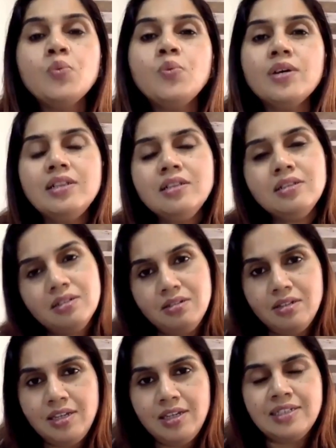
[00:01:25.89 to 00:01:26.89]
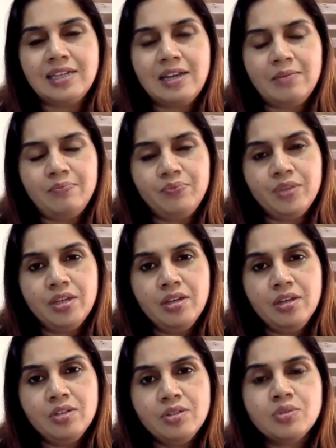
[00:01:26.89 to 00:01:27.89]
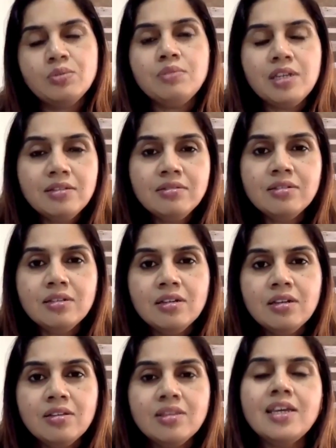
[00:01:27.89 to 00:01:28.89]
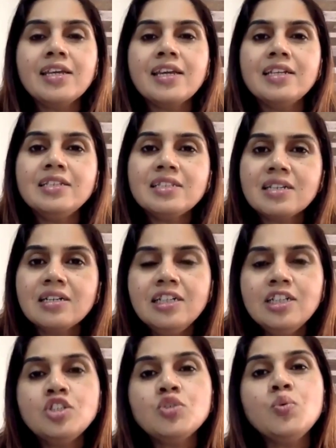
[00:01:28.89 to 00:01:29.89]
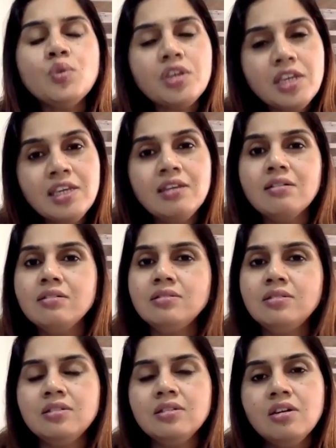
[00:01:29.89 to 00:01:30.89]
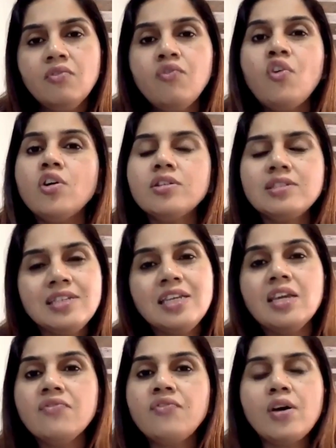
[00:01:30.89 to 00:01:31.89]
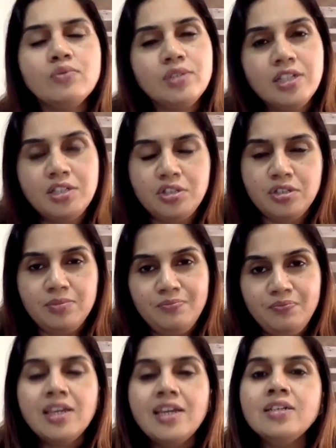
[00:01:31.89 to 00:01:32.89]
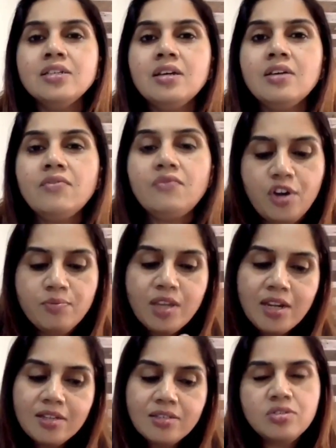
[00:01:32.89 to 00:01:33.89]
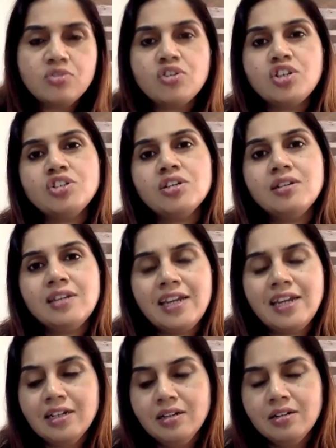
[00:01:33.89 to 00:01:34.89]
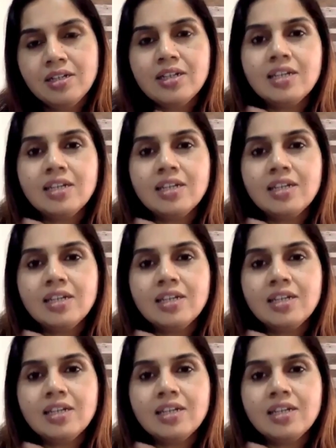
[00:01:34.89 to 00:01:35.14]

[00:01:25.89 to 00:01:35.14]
12th exam. So means they can study 2 years for CA Foundation. There, from the registration date